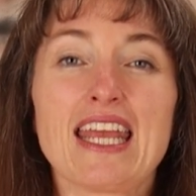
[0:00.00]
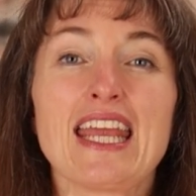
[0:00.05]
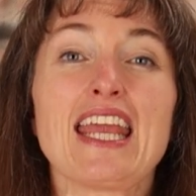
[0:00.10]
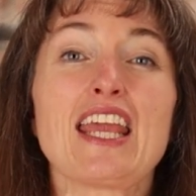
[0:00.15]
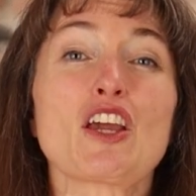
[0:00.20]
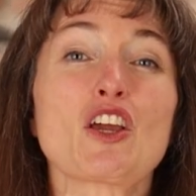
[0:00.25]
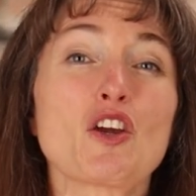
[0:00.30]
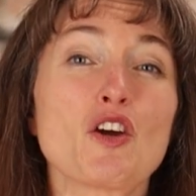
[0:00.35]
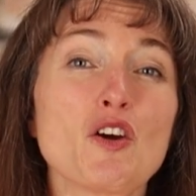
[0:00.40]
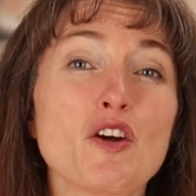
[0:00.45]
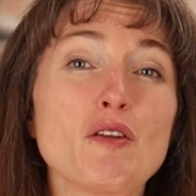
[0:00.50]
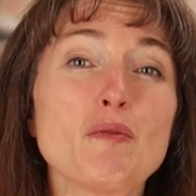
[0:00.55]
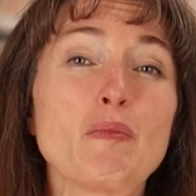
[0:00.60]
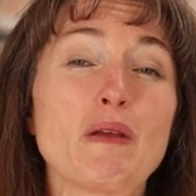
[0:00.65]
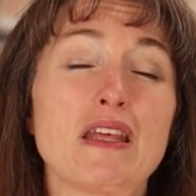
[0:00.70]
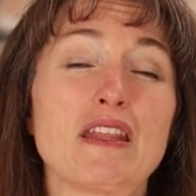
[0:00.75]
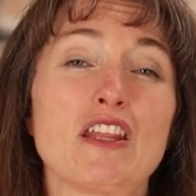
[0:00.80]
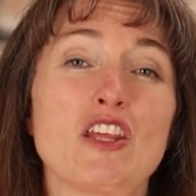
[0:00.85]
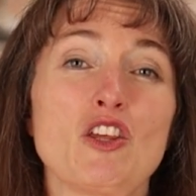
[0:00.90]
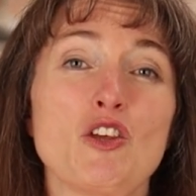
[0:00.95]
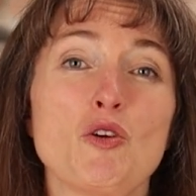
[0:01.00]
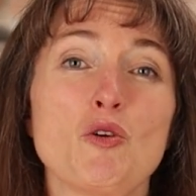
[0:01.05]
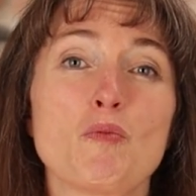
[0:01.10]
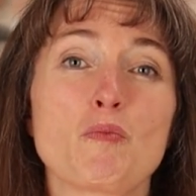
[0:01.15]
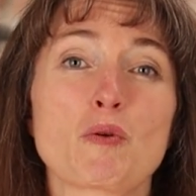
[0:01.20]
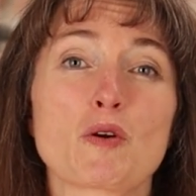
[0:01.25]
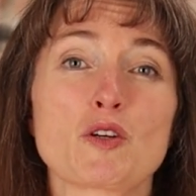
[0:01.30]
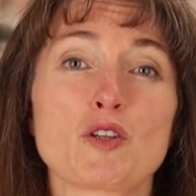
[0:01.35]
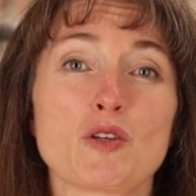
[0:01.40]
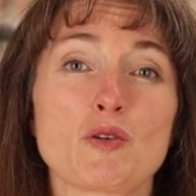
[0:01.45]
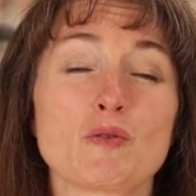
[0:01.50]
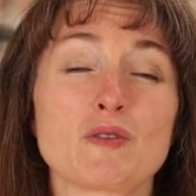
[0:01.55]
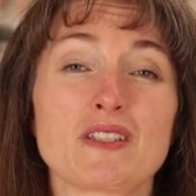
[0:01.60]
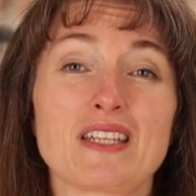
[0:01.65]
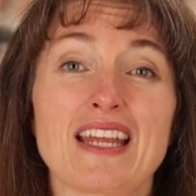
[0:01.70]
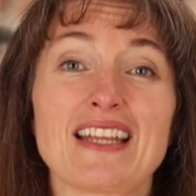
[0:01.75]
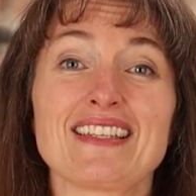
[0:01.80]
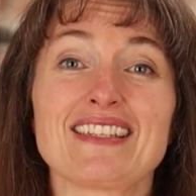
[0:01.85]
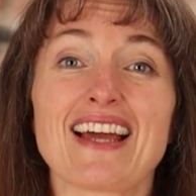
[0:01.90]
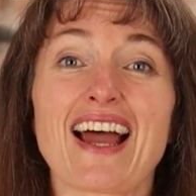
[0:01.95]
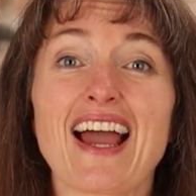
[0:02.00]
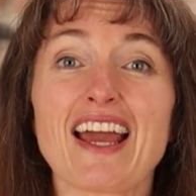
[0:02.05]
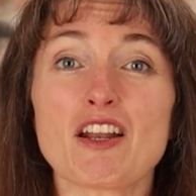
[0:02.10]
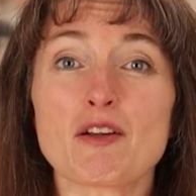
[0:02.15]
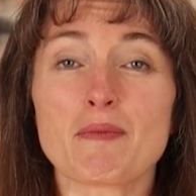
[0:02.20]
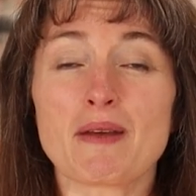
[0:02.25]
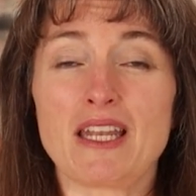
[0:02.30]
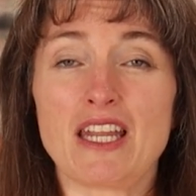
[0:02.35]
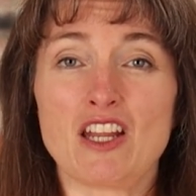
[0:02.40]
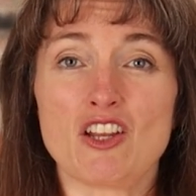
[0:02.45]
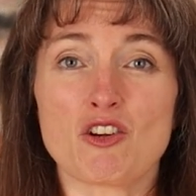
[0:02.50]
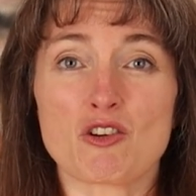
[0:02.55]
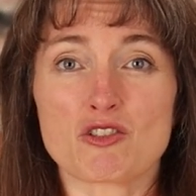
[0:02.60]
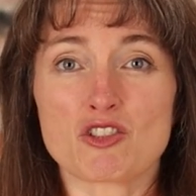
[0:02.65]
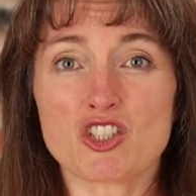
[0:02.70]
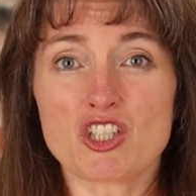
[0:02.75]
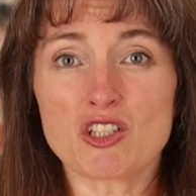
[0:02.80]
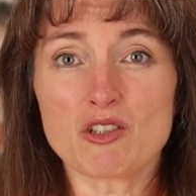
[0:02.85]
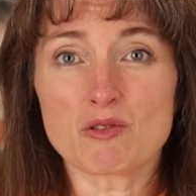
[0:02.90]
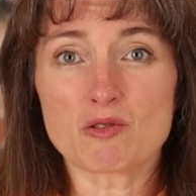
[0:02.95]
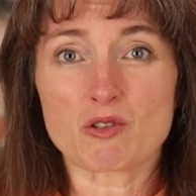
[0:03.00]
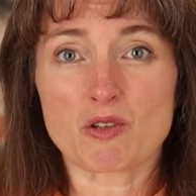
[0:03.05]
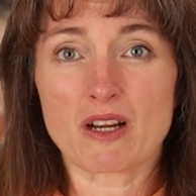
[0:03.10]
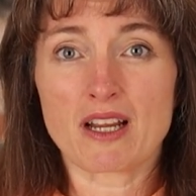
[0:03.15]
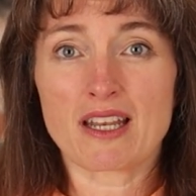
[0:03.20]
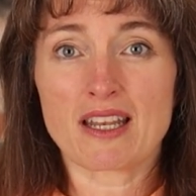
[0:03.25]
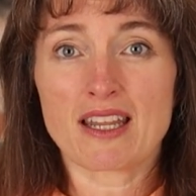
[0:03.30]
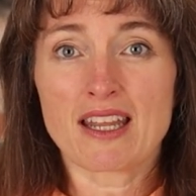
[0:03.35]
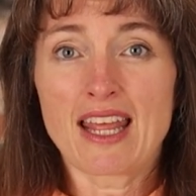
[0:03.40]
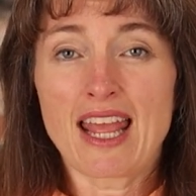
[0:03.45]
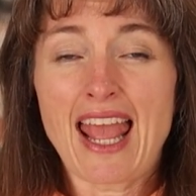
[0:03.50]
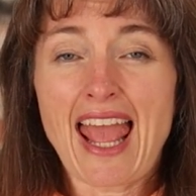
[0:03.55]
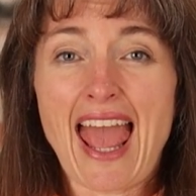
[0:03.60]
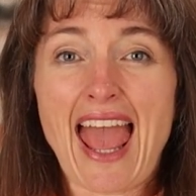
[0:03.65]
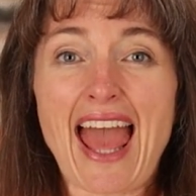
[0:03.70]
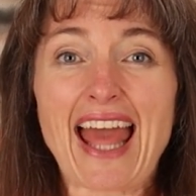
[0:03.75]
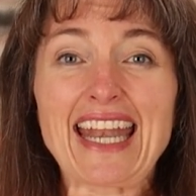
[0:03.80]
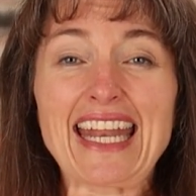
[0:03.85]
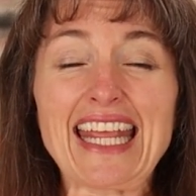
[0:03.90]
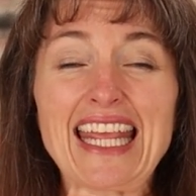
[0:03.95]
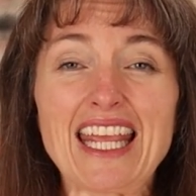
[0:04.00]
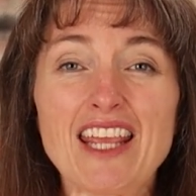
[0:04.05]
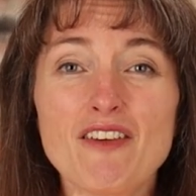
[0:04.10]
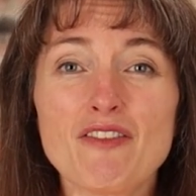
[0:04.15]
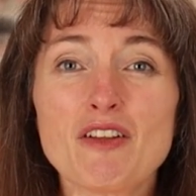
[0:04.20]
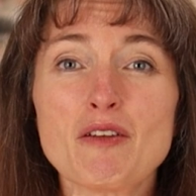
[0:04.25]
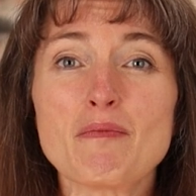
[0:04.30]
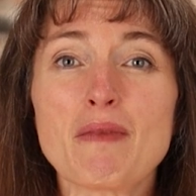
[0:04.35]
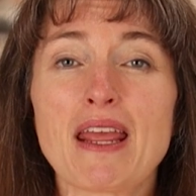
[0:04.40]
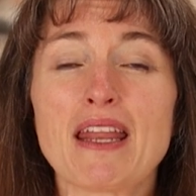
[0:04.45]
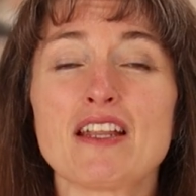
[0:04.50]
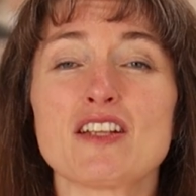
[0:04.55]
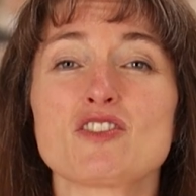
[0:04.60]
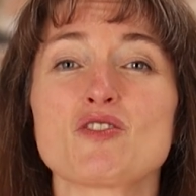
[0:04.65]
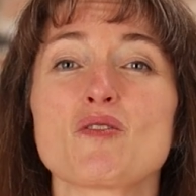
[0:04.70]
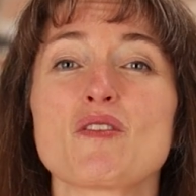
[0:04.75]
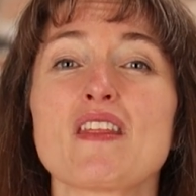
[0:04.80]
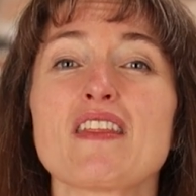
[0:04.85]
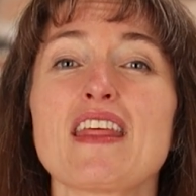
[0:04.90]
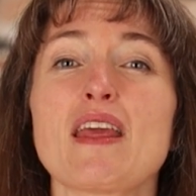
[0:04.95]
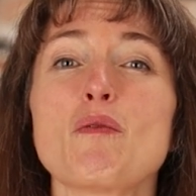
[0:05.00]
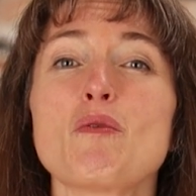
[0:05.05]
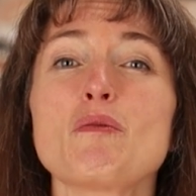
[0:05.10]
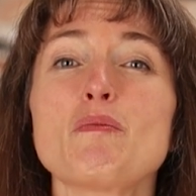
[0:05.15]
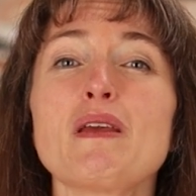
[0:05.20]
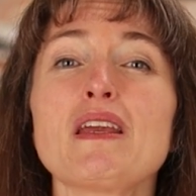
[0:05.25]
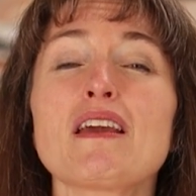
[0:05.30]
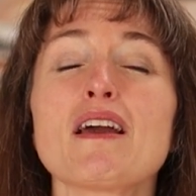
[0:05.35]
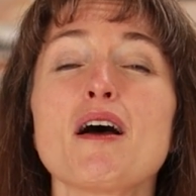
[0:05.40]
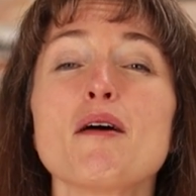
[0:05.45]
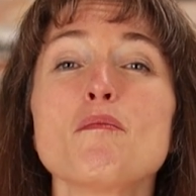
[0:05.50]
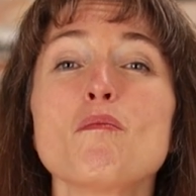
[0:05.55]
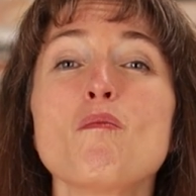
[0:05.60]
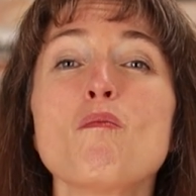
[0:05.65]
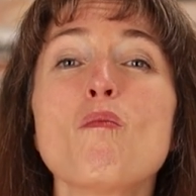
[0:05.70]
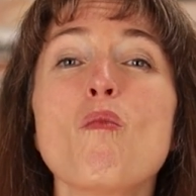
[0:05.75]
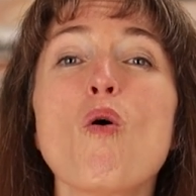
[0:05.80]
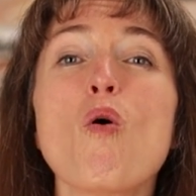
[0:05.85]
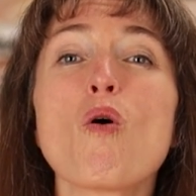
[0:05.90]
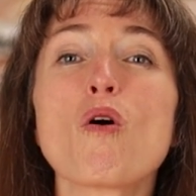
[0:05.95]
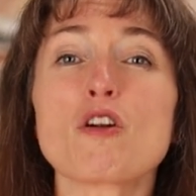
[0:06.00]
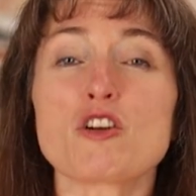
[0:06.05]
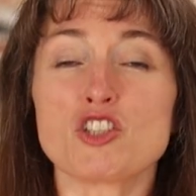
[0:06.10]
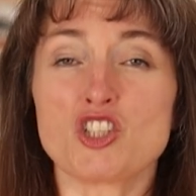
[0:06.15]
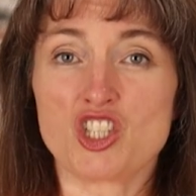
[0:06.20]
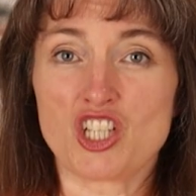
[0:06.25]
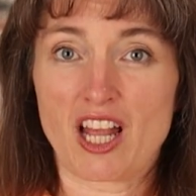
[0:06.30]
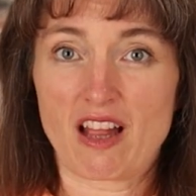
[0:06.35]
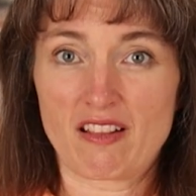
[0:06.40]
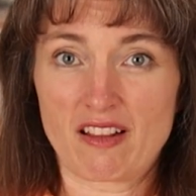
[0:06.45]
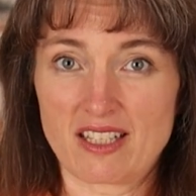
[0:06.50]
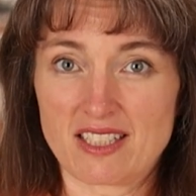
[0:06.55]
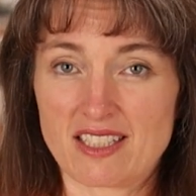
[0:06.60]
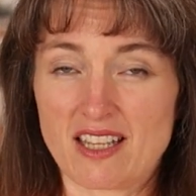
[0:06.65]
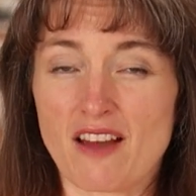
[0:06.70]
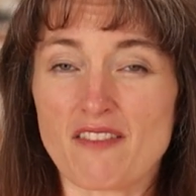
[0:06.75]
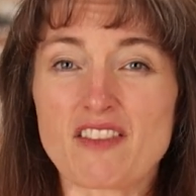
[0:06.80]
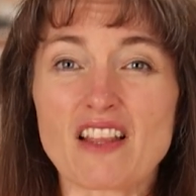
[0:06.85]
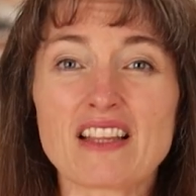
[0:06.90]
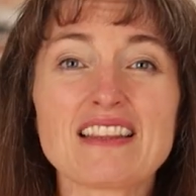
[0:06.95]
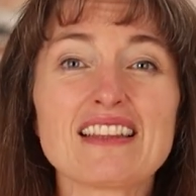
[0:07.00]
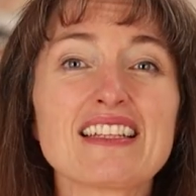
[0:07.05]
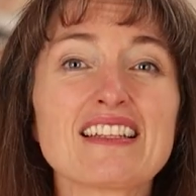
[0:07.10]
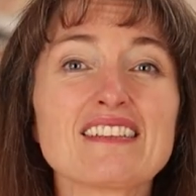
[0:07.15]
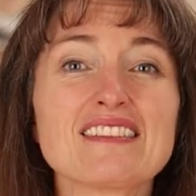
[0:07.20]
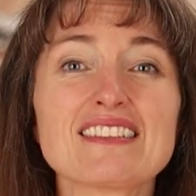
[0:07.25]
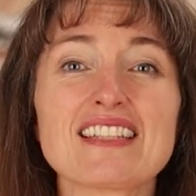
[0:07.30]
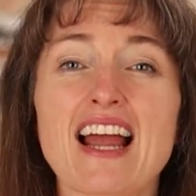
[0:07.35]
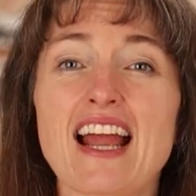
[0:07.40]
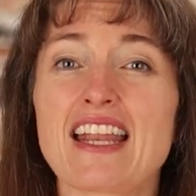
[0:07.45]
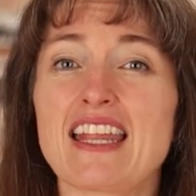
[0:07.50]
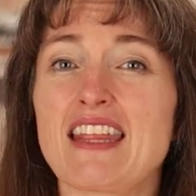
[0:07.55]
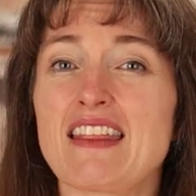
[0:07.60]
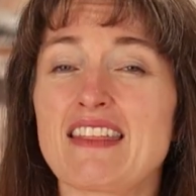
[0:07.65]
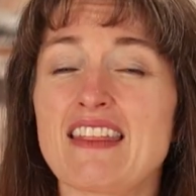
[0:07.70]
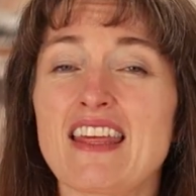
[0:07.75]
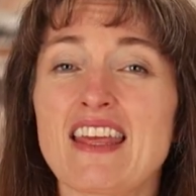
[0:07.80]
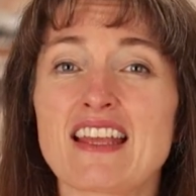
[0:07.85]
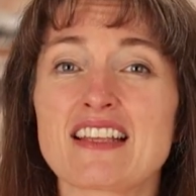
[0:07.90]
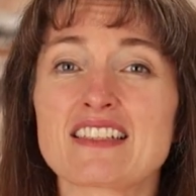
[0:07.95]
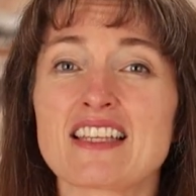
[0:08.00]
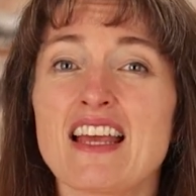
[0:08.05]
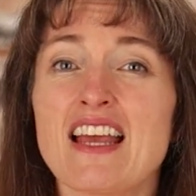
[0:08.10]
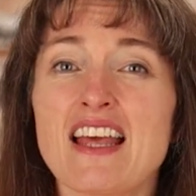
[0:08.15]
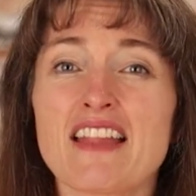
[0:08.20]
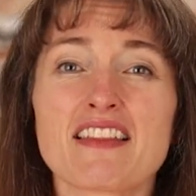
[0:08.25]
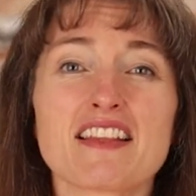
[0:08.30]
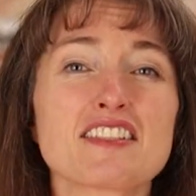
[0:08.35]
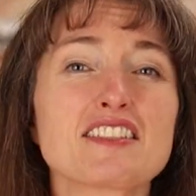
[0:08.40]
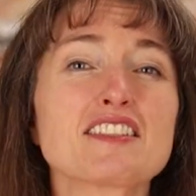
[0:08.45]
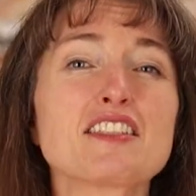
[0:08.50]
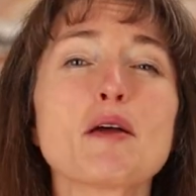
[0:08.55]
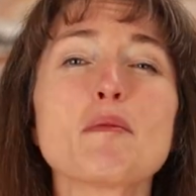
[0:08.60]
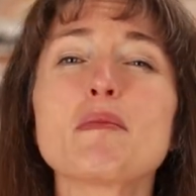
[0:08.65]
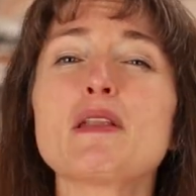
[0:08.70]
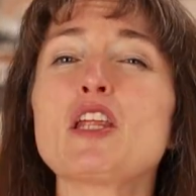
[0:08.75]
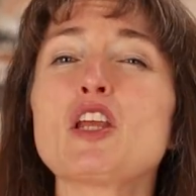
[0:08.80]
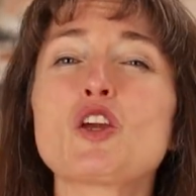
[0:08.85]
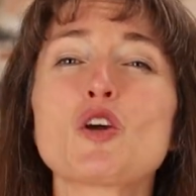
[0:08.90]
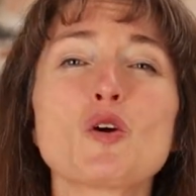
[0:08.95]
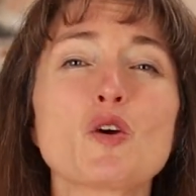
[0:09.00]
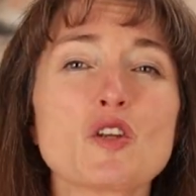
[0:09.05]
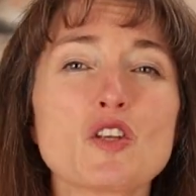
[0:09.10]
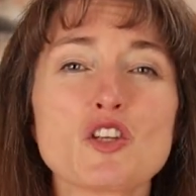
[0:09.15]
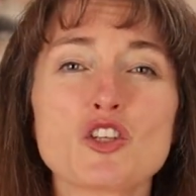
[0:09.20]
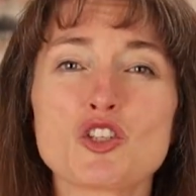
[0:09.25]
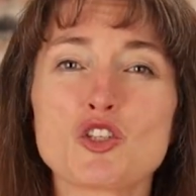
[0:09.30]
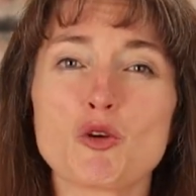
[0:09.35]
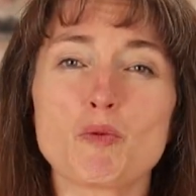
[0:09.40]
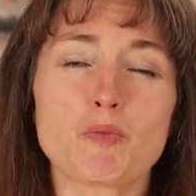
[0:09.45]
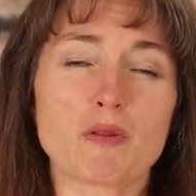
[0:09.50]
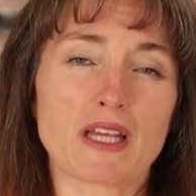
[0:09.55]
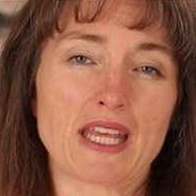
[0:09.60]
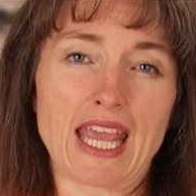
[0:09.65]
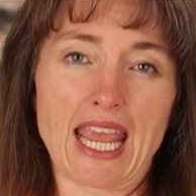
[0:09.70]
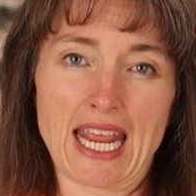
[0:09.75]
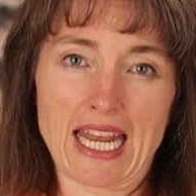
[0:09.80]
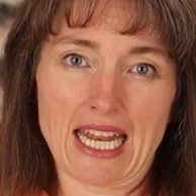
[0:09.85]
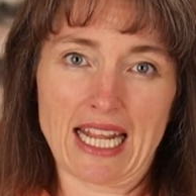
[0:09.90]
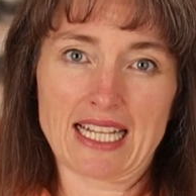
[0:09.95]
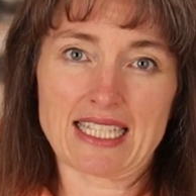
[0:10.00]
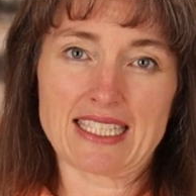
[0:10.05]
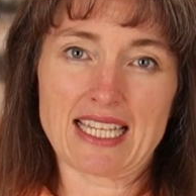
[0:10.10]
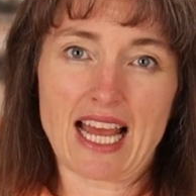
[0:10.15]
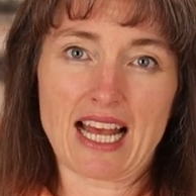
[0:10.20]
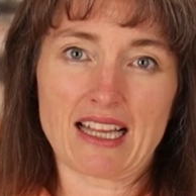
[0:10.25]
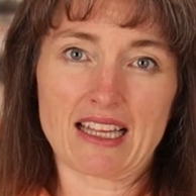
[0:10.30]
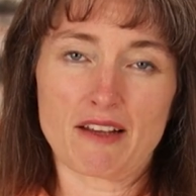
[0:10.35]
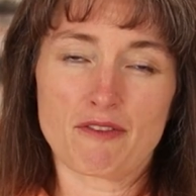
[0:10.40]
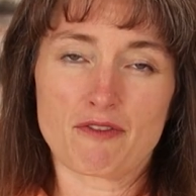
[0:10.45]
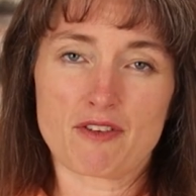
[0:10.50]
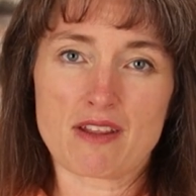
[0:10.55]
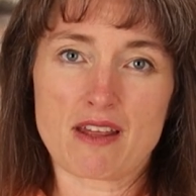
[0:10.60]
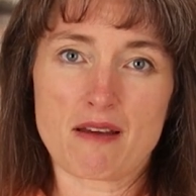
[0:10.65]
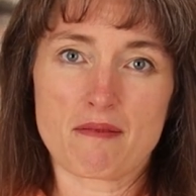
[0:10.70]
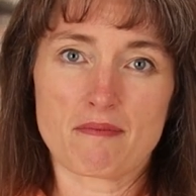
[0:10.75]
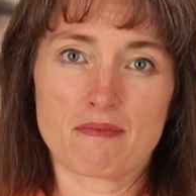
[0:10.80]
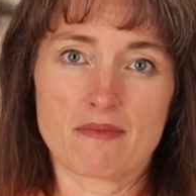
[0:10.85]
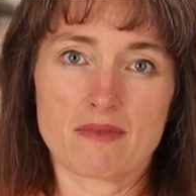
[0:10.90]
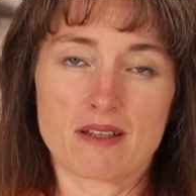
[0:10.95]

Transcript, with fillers: It could be that you produced entitlement in your children and even made it so that they would become more jealous of the little tiny things that somebody couldn't duplicate exactly for them.